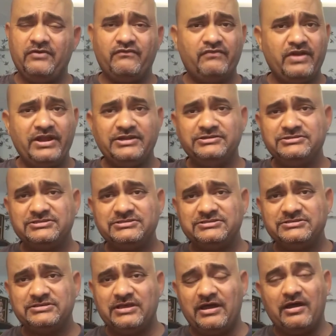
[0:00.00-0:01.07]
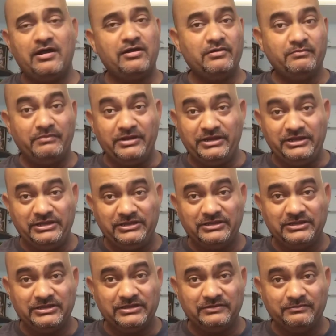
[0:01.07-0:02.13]
Friends are many,
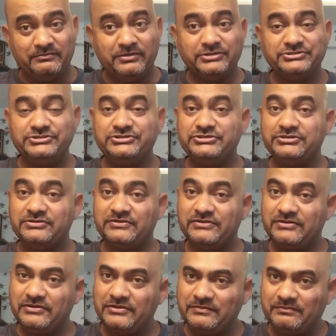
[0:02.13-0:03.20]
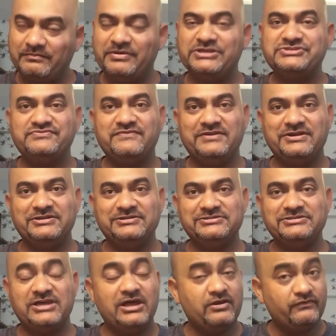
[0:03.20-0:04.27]
but best
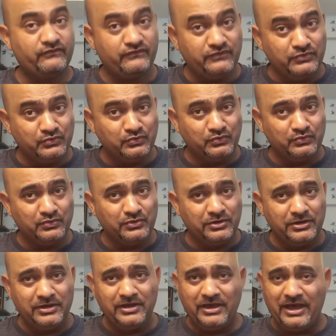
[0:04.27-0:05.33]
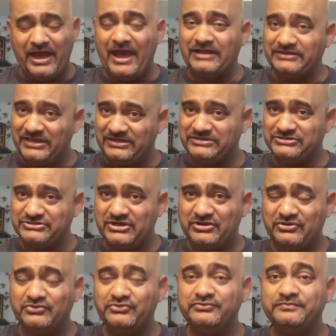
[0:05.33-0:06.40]
friends are few. And that is
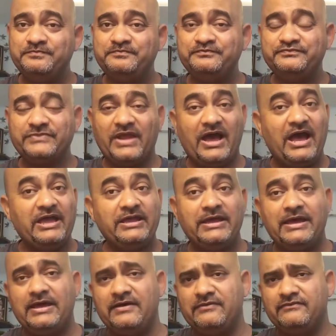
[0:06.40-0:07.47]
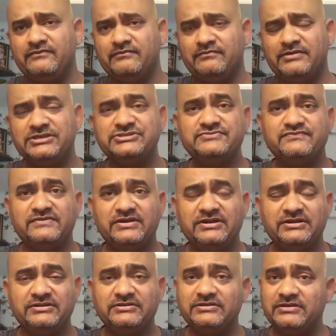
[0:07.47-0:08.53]
how I have best
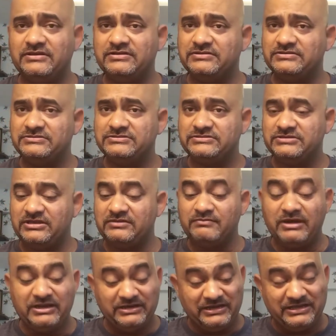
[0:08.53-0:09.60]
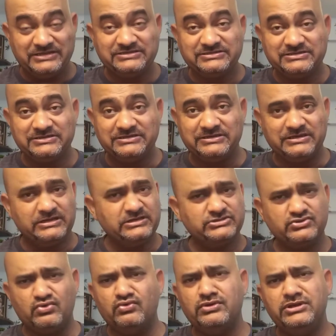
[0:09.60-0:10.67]
friend is in my list is
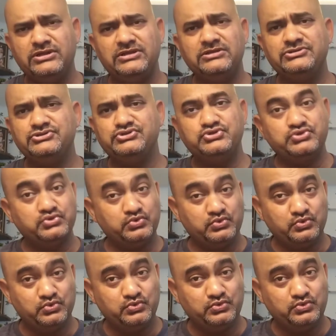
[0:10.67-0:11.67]
only two.